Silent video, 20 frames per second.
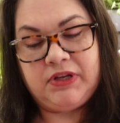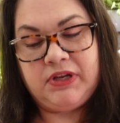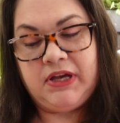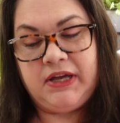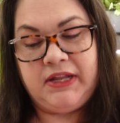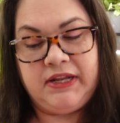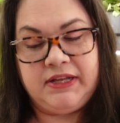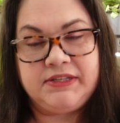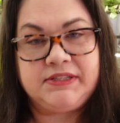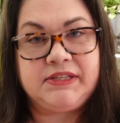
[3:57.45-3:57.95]

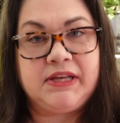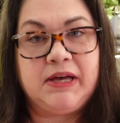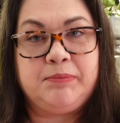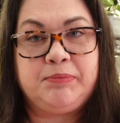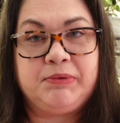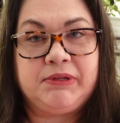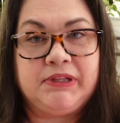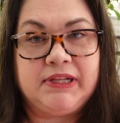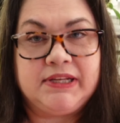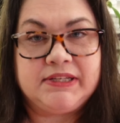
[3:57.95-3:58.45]
cuttings
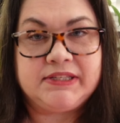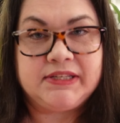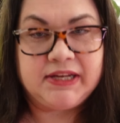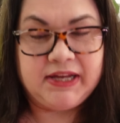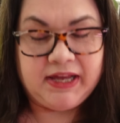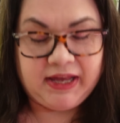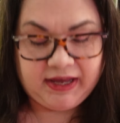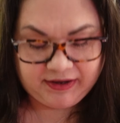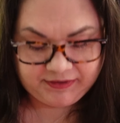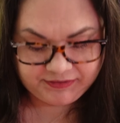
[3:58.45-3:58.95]
up unless
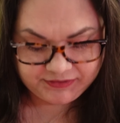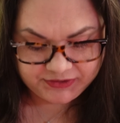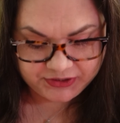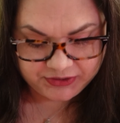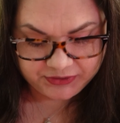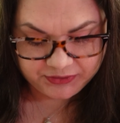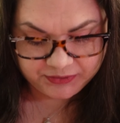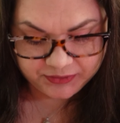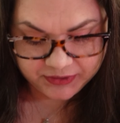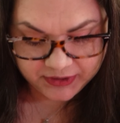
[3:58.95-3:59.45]
I have
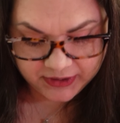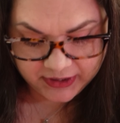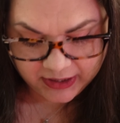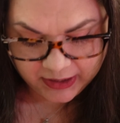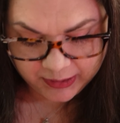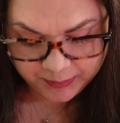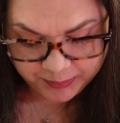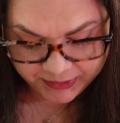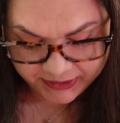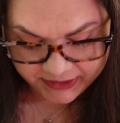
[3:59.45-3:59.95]
to,
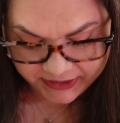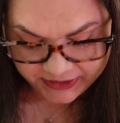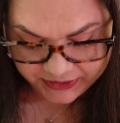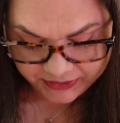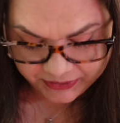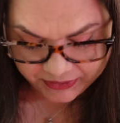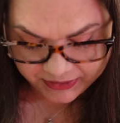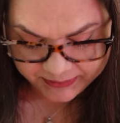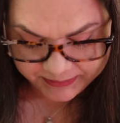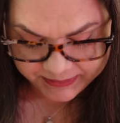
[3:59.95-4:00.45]
but you
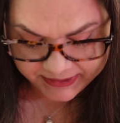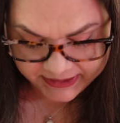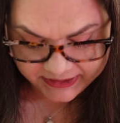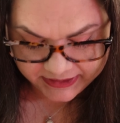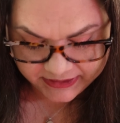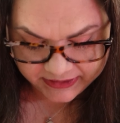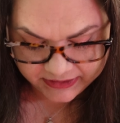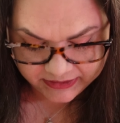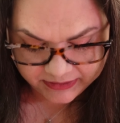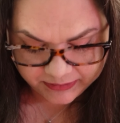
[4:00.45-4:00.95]
know, I'm
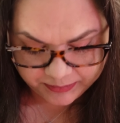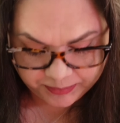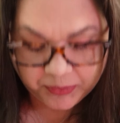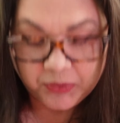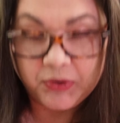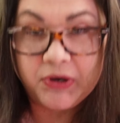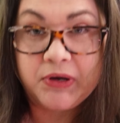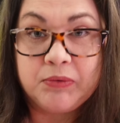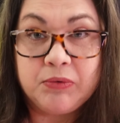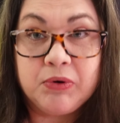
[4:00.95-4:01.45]
getting to
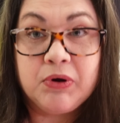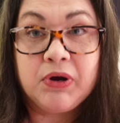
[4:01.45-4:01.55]
the point